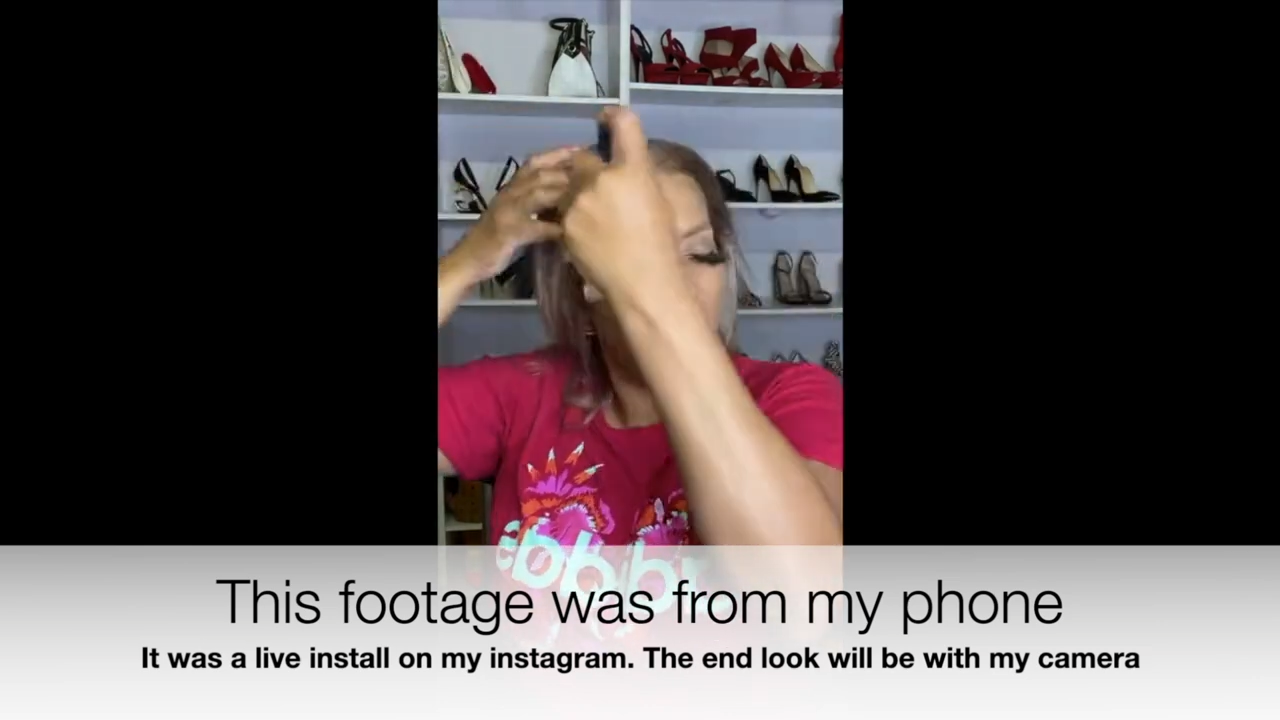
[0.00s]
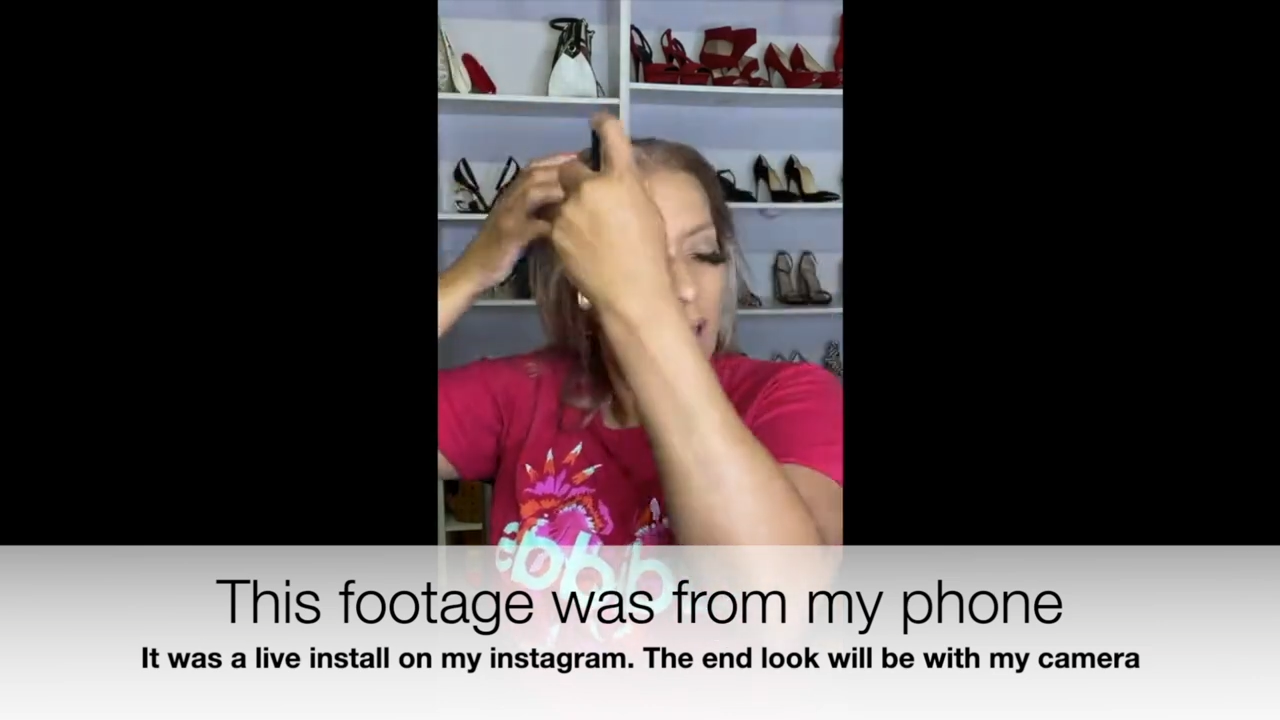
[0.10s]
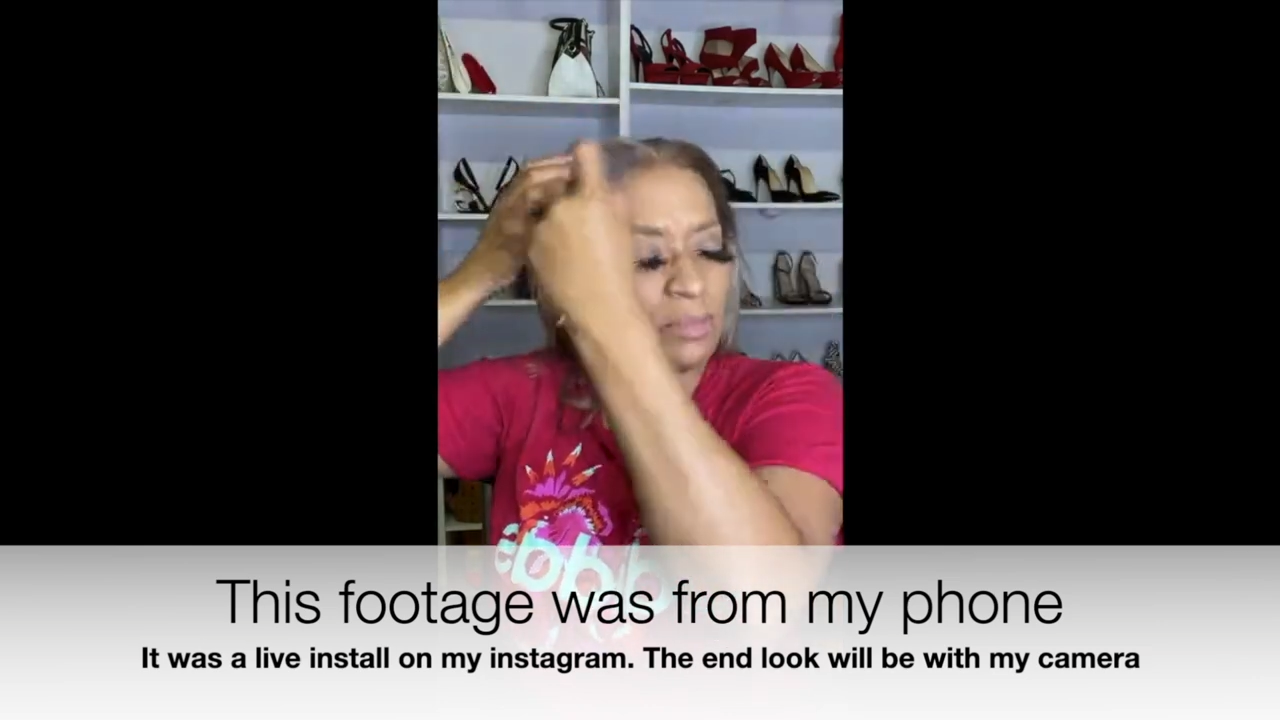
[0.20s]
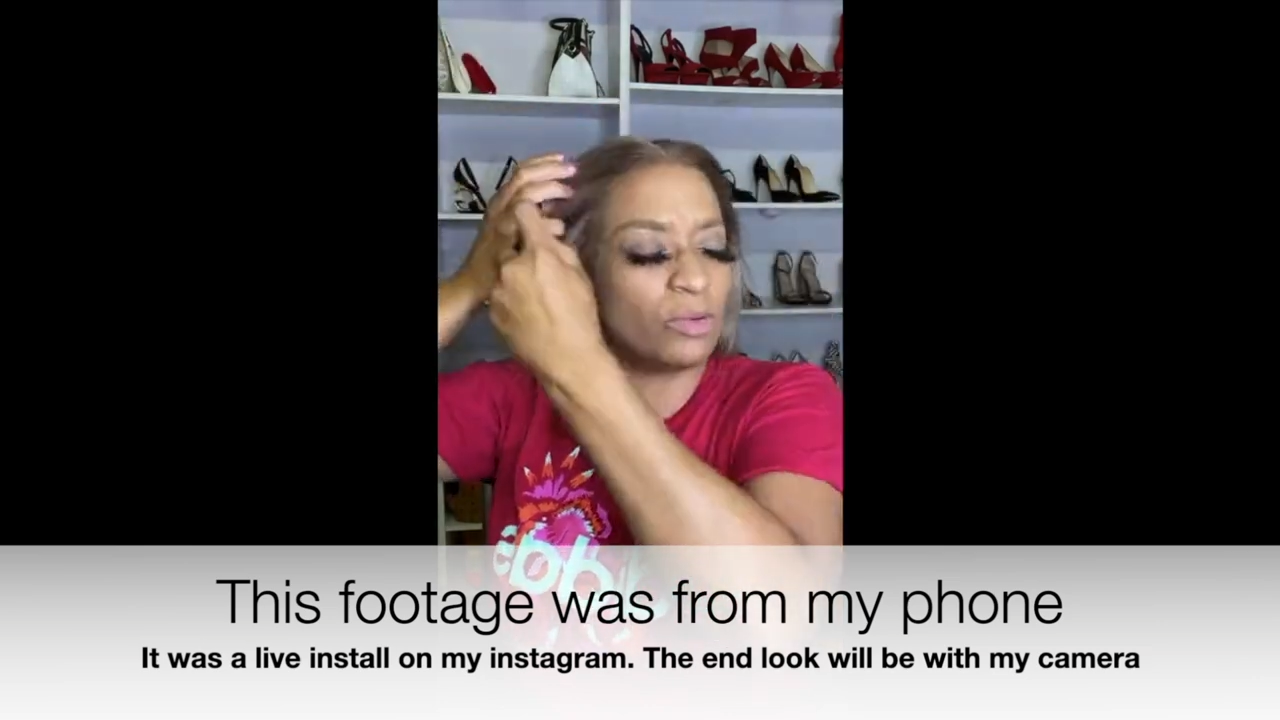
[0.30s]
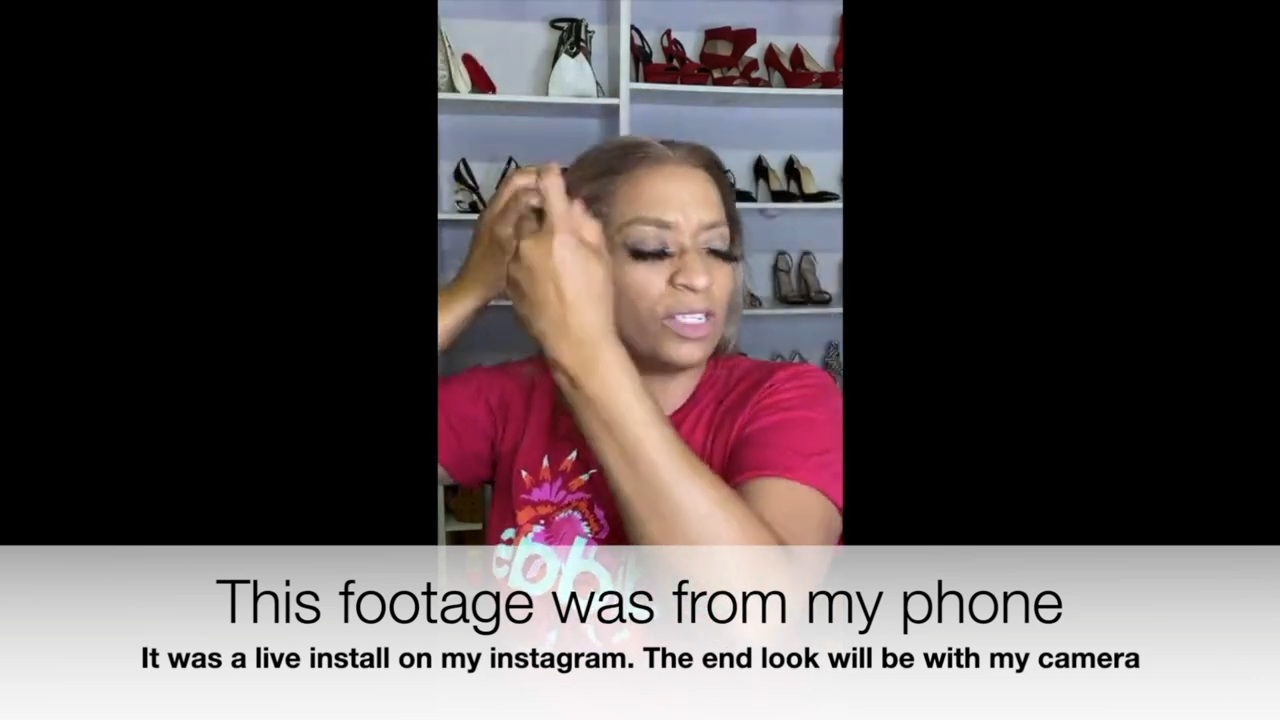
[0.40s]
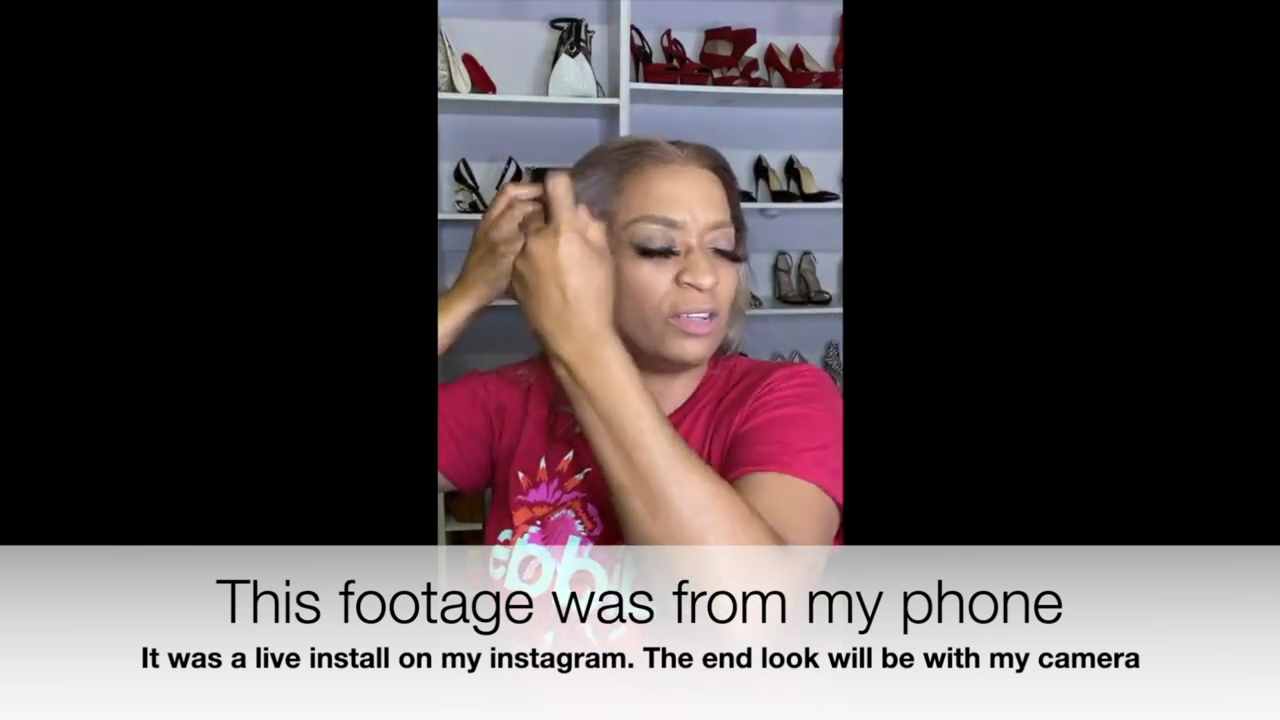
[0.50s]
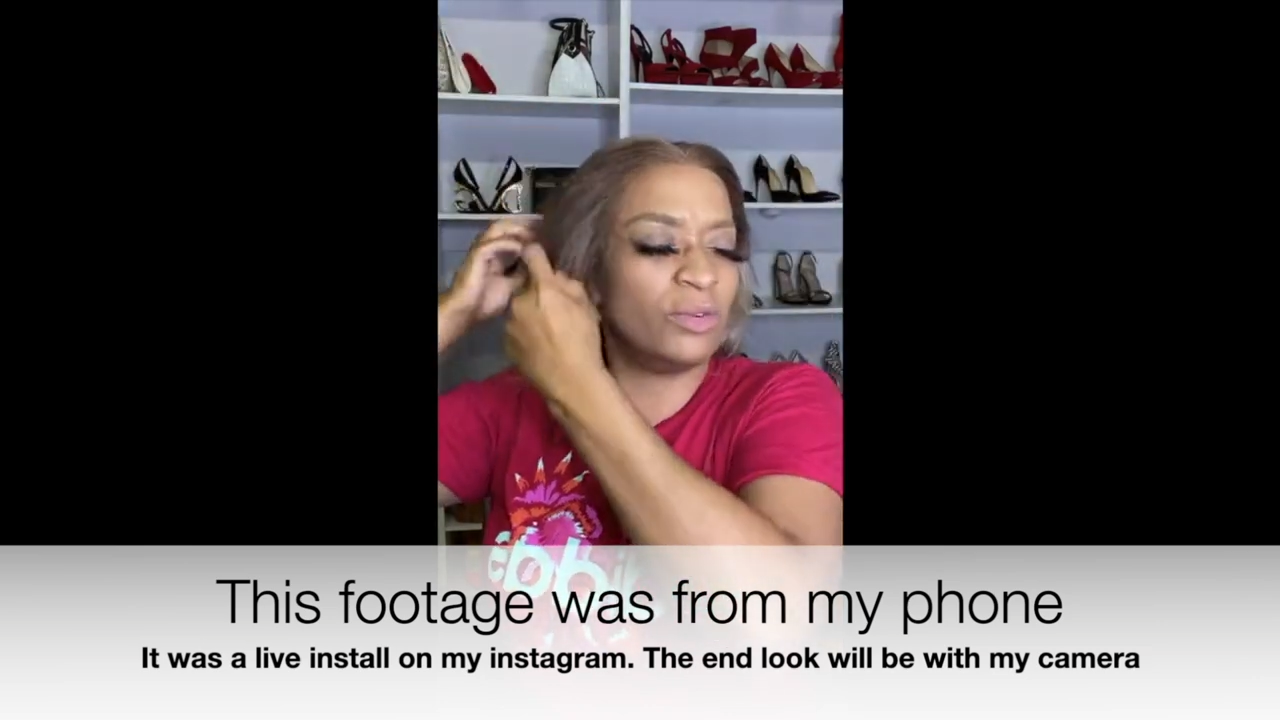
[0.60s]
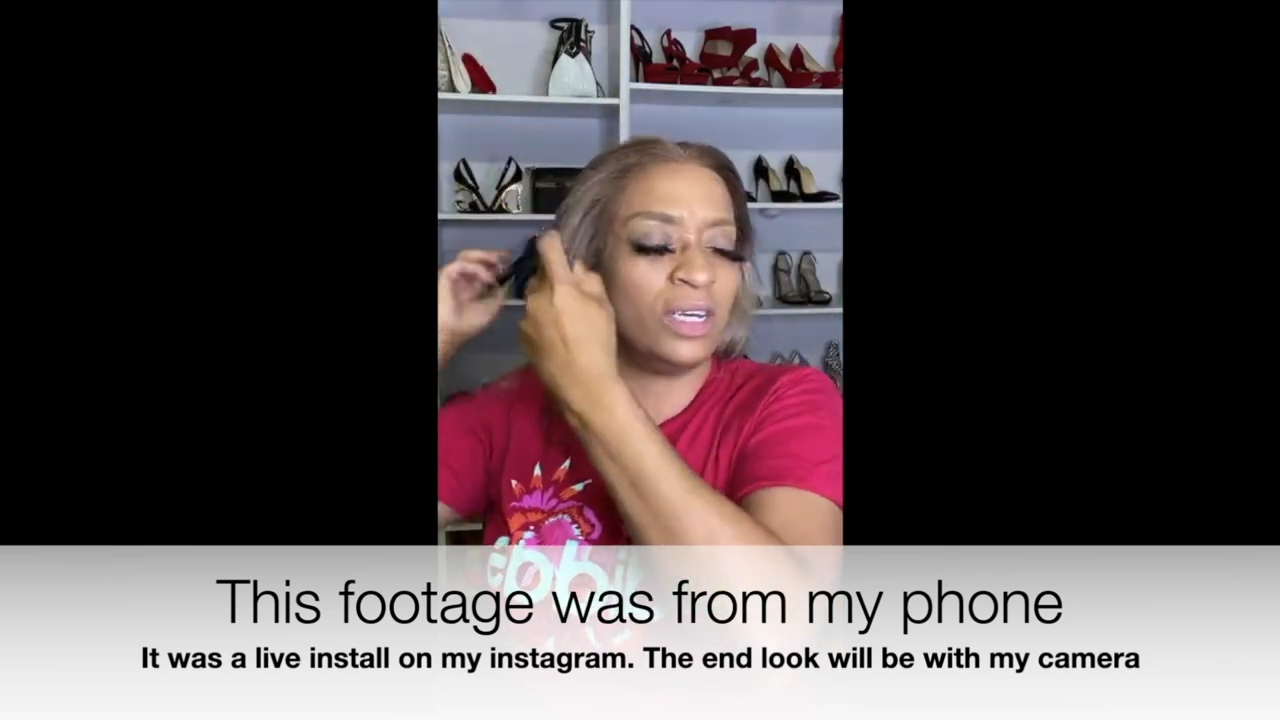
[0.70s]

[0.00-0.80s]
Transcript: problems with